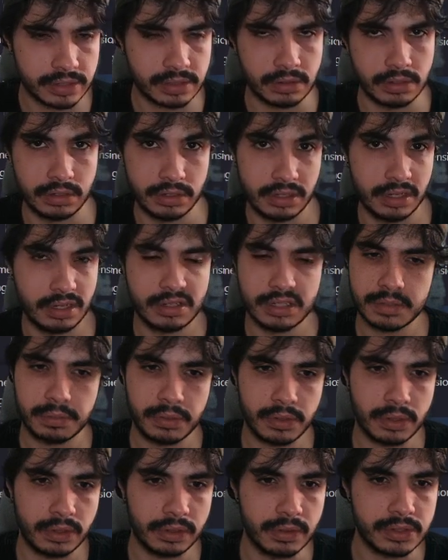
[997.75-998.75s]
So you just
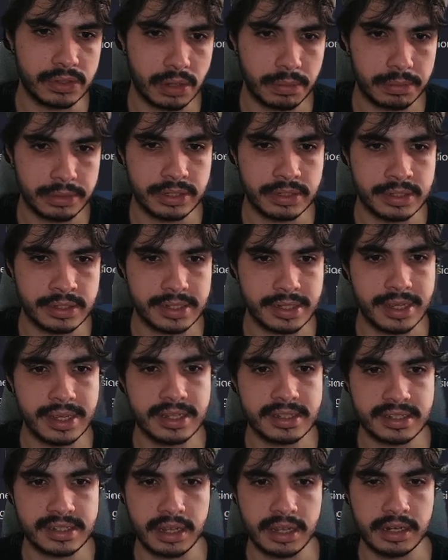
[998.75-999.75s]
put those options
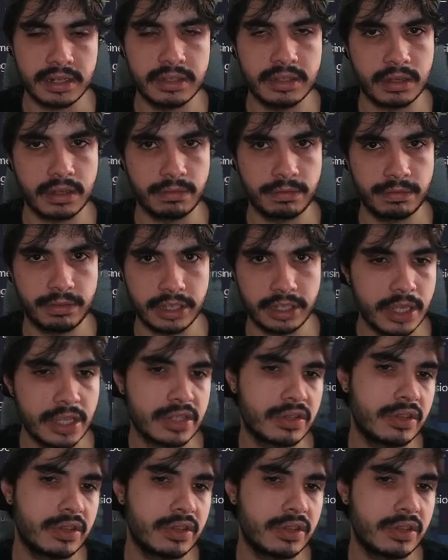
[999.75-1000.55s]
inside the configure.